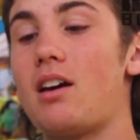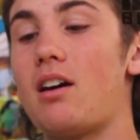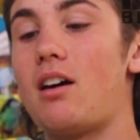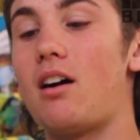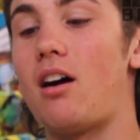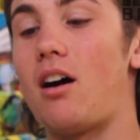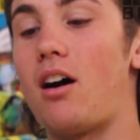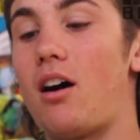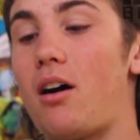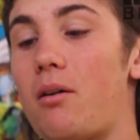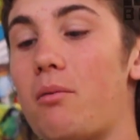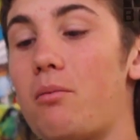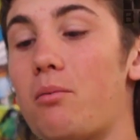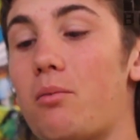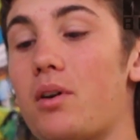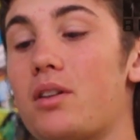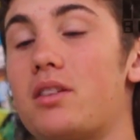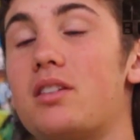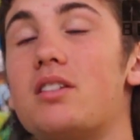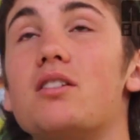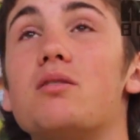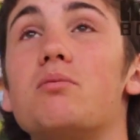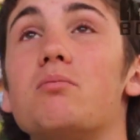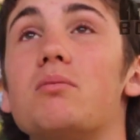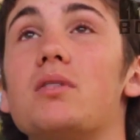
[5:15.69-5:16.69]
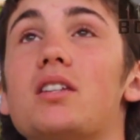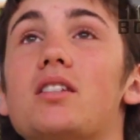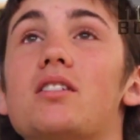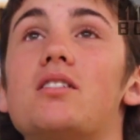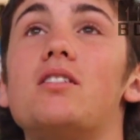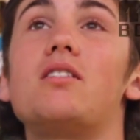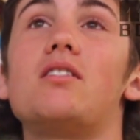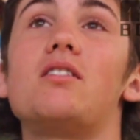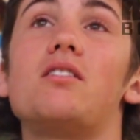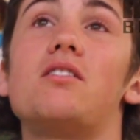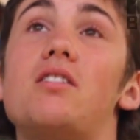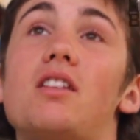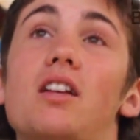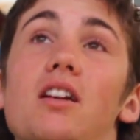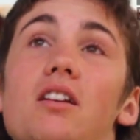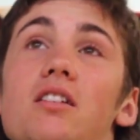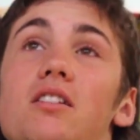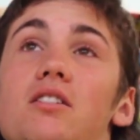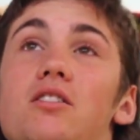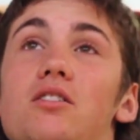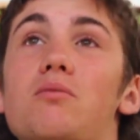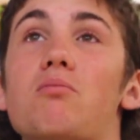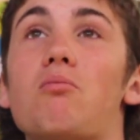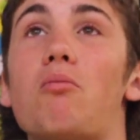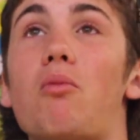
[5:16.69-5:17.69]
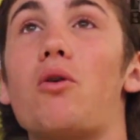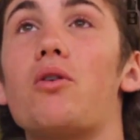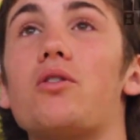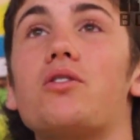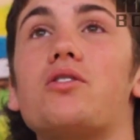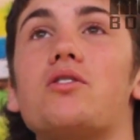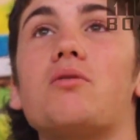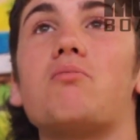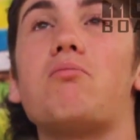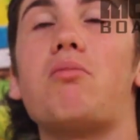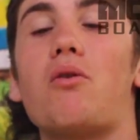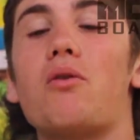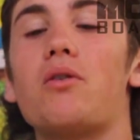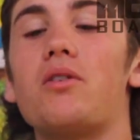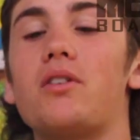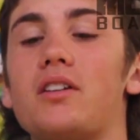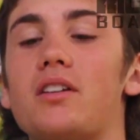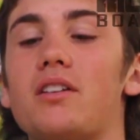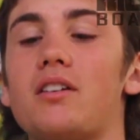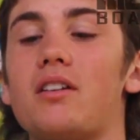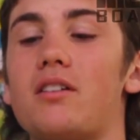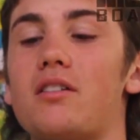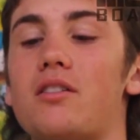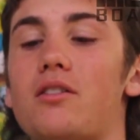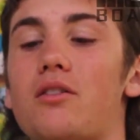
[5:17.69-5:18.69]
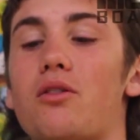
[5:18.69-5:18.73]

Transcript: What this means is that it's more supported.